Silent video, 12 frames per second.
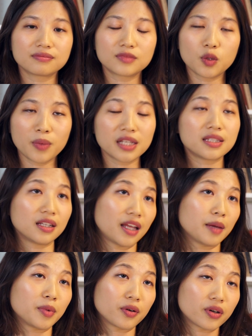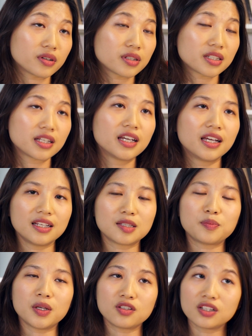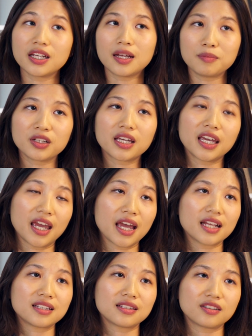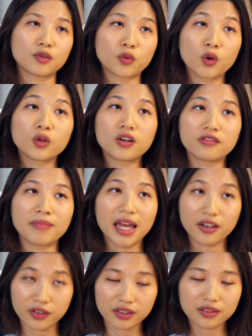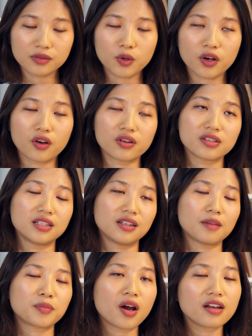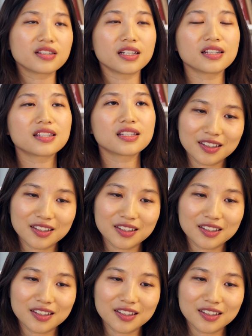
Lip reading: domestic laborers. And especially I'm looking at the role of migrant workers in the process.